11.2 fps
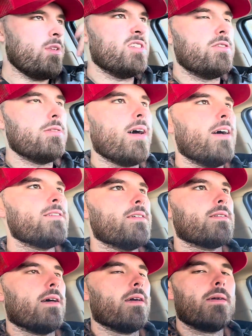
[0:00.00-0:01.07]
Do not
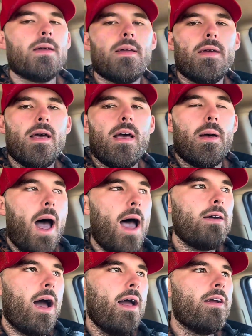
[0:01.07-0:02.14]
just like.
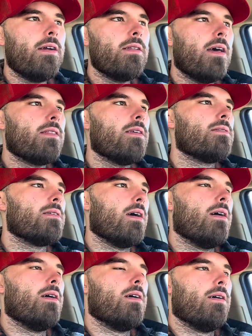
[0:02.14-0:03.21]
I heard like this.
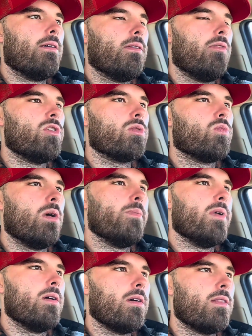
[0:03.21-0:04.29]
There was this one
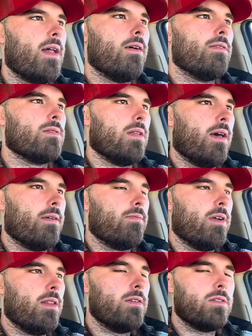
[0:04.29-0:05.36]
book that I was like
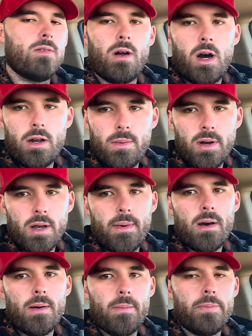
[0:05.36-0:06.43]
listening to an audiobook
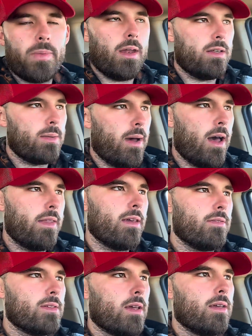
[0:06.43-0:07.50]
about, and it's about. I think it
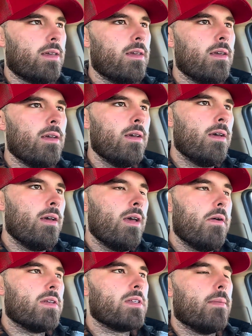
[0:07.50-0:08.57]
was like. It
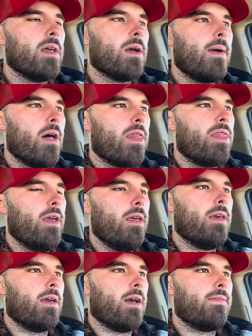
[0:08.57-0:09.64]
was something about
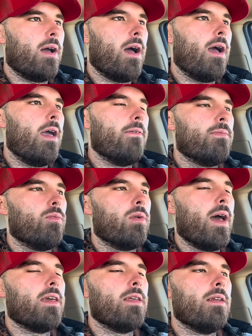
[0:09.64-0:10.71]
thinking. I forgot. When
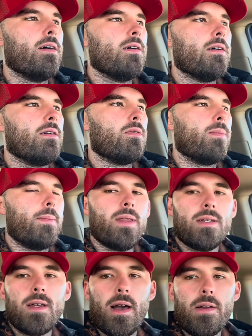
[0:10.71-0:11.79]
I can remember the
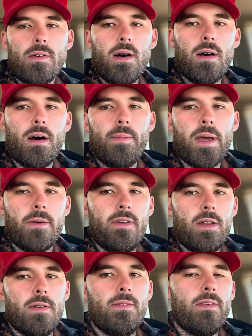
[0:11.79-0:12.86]
title, I'll make a
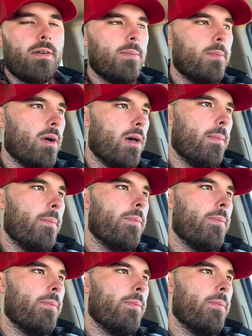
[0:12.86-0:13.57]
video of it. But